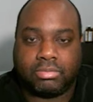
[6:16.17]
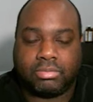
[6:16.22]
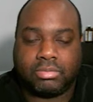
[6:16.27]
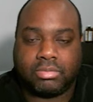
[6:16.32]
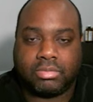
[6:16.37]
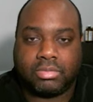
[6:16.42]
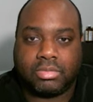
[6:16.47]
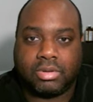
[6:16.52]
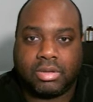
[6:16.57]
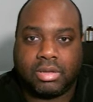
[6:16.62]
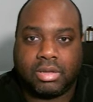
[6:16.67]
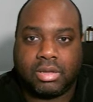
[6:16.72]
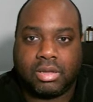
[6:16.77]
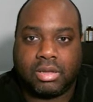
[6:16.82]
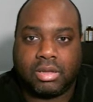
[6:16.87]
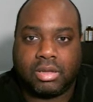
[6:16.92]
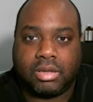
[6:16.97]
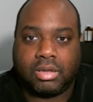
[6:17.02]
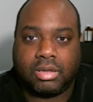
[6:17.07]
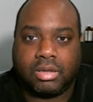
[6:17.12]

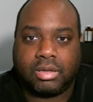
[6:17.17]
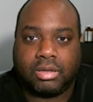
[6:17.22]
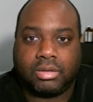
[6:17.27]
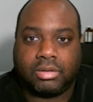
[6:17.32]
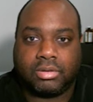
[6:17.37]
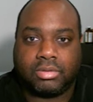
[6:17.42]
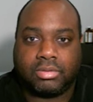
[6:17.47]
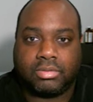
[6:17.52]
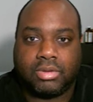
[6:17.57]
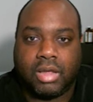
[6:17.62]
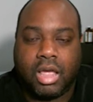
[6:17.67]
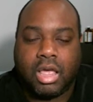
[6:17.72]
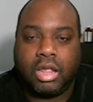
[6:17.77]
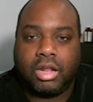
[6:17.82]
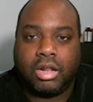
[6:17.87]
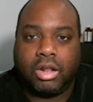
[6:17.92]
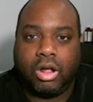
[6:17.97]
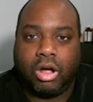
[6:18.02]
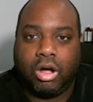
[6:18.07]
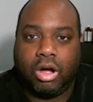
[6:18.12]

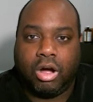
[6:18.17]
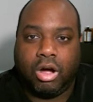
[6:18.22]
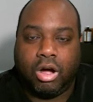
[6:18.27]
(no one is talking)